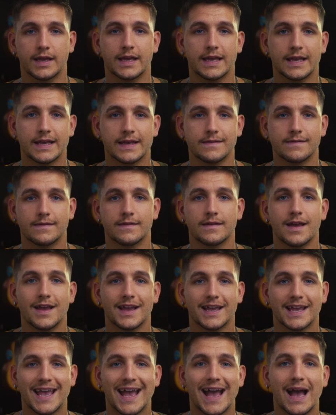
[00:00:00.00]
is
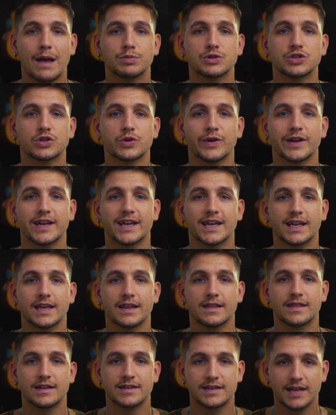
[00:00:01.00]
capturing
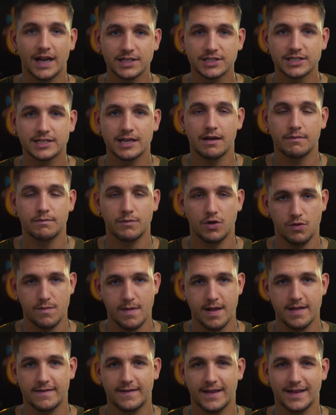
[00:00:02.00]
the touchdown
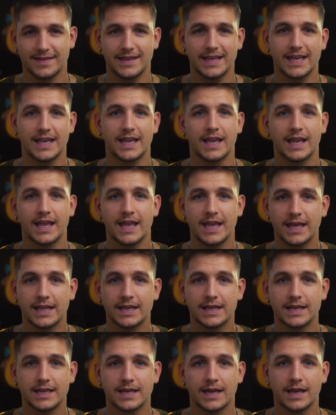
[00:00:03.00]
moments at the
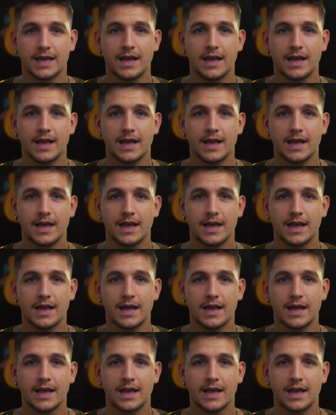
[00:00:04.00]
end